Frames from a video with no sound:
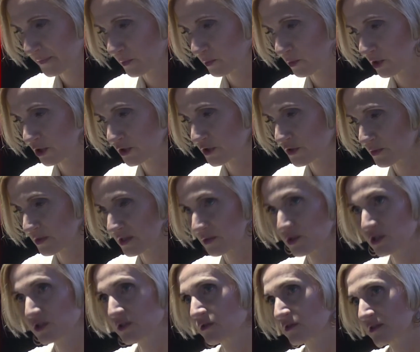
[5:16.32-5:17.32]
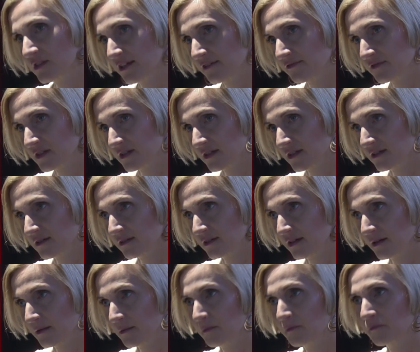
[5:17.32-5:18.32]
we found out that our
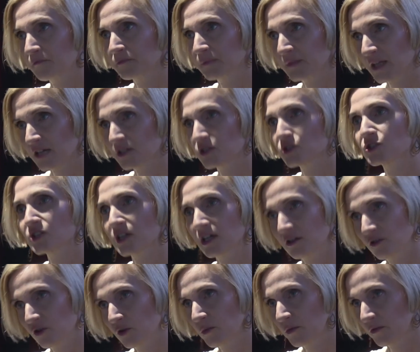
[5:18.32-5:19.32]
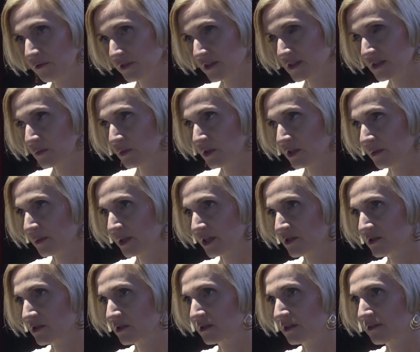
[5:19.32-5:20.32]
customers would receive worse
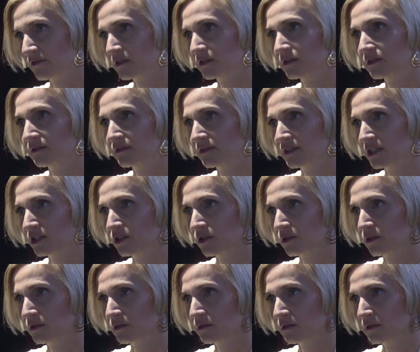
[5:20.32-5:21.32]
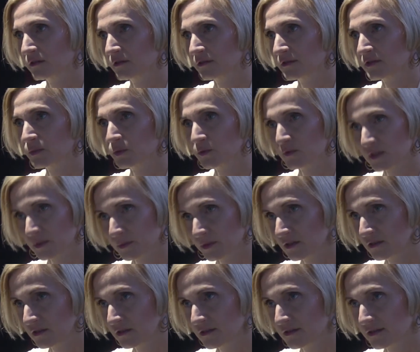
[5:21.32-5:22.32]
quality product. Such
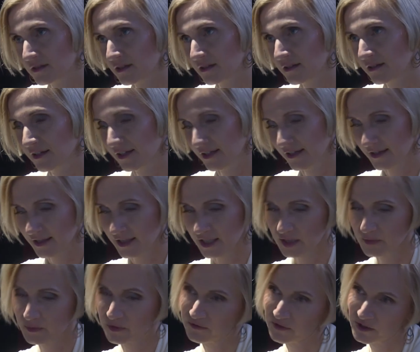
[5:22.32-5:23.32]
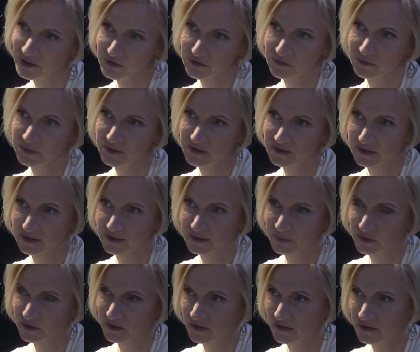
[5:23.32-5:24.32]
situations happen a lot.
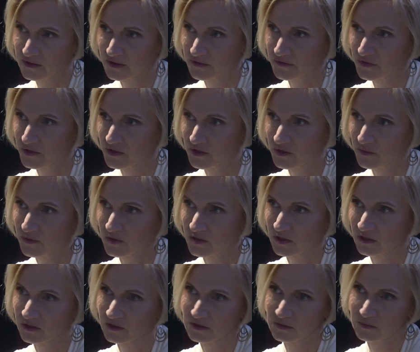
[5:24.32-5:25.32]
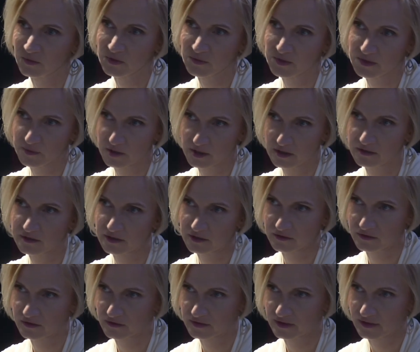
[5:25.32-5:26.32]
One of the biggest
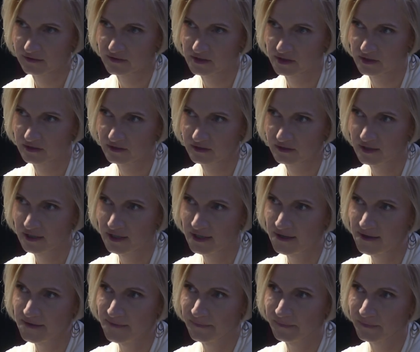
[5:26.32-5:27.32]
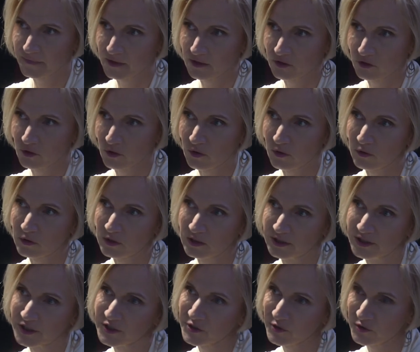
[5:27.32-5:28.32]
challenges is also combining two
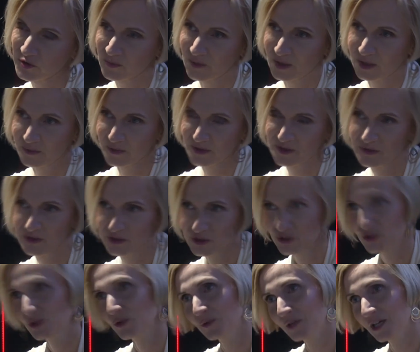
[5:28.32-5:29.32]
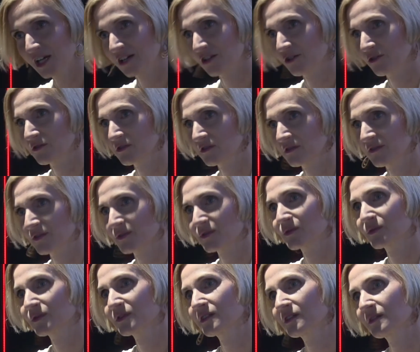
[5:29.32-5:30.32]
different organizational
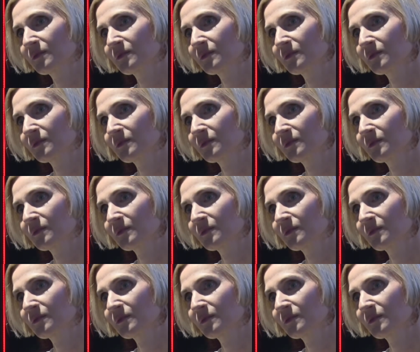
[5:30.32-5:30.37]
cultures.